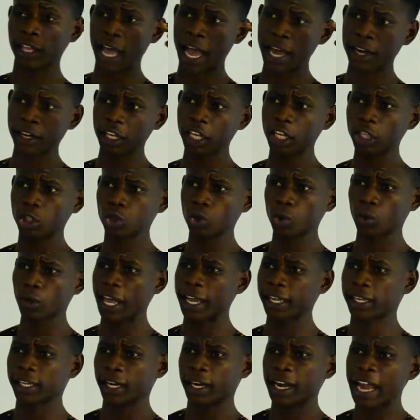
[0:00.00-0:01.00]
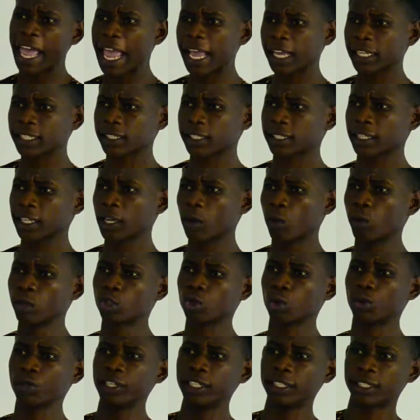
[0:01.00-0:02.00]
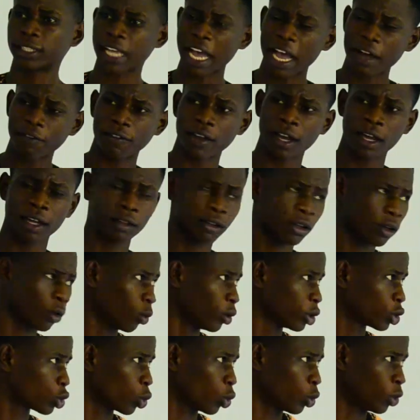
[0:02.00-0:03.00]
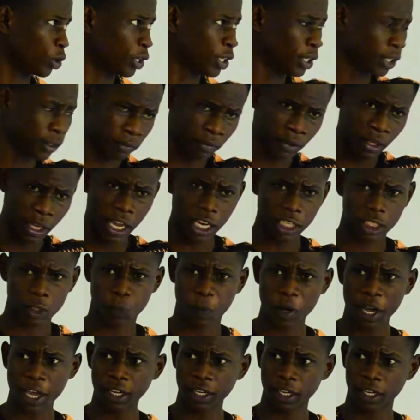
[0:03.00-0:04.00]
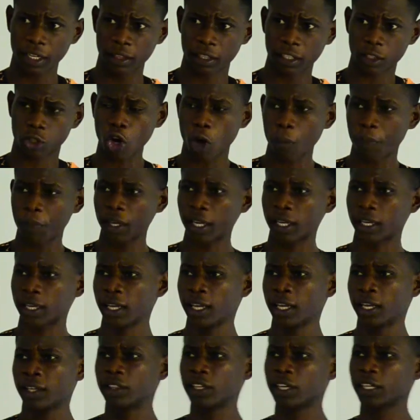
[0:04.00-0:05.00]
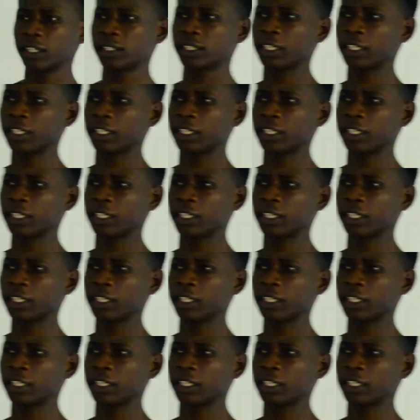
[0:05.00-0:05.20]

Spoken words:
an issue like lakes, we should discover, we should explain in the topic. There